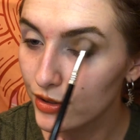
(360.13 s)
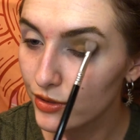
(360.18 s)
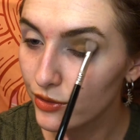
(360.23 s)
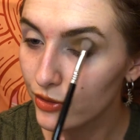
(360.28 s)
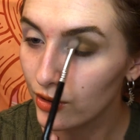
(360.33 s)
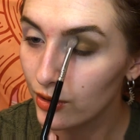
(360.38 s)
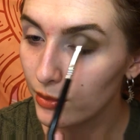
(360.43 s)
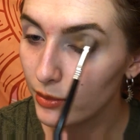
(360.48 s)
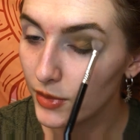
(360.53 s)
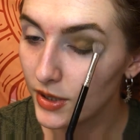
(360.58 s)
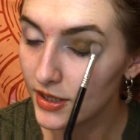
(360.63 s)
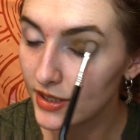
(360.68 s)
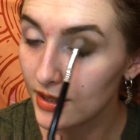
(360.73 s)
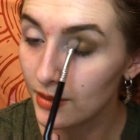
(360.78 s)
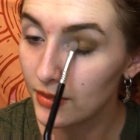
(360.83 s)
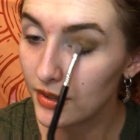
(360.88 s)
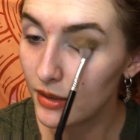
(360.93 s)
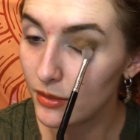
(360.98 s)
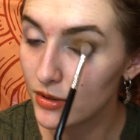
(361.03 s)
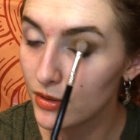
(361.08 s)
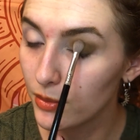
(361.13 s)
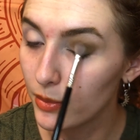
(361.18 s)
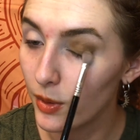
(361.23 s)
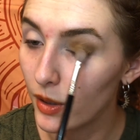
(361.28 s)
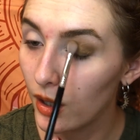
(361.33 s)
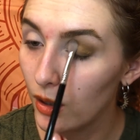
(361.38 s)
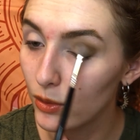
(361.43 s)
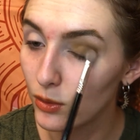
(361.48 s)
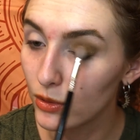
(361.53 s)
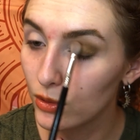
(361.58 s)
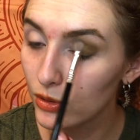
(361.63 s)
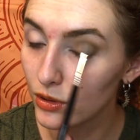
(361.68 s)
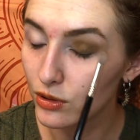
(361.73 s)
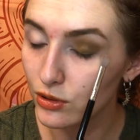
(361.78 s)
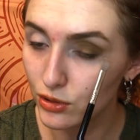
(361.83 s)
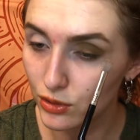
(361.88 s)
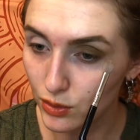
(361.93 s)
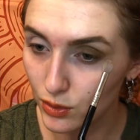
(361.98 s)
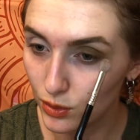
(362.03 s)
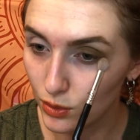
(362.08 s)
for me. Sometimes brown look
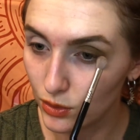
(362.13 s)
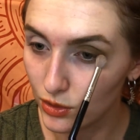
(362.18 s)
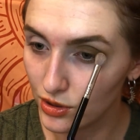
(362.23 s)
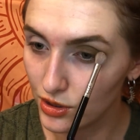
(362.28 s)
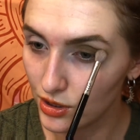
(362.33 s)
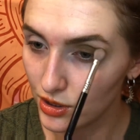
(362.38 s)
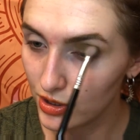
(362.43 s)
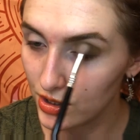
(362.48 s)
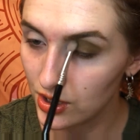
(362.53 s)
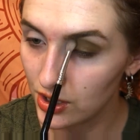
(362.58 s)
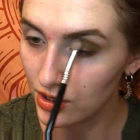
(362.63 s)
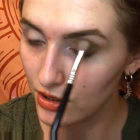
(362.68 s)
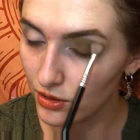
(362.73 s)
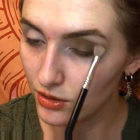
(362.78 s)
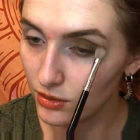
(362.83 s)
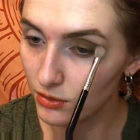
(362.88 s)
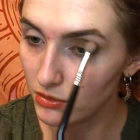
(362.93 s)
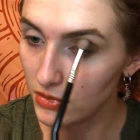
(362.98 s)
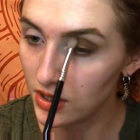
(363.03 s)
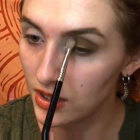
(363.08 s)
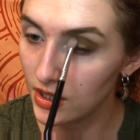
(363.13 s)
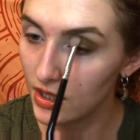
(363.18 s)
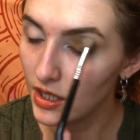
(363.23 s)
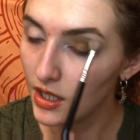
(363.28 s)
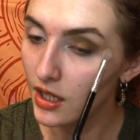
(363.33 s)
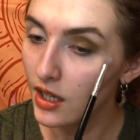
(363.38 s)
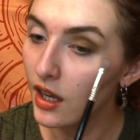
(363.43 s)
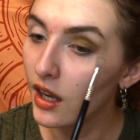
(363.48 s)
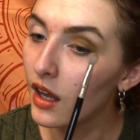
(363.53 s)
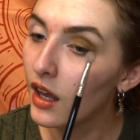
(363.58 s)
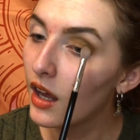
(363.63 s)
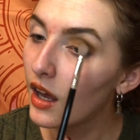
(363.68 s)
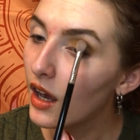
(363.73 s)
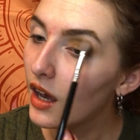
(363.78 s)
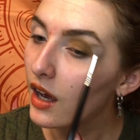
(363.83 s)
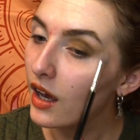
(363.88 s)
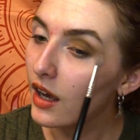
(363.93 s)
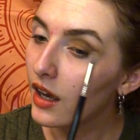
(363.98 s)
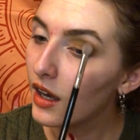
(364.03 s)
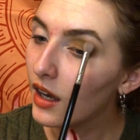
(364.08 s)
too dirty on me,
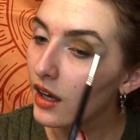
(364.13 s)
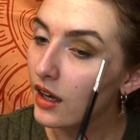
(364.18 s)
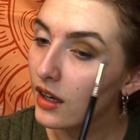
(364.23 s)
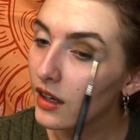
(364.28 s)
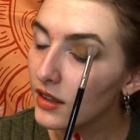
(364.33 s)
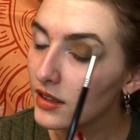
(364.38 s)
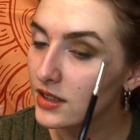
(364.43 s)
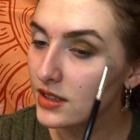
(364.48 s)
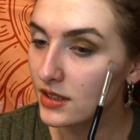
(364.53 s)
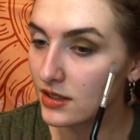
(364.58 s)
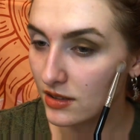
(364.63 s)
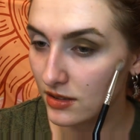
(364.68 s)
and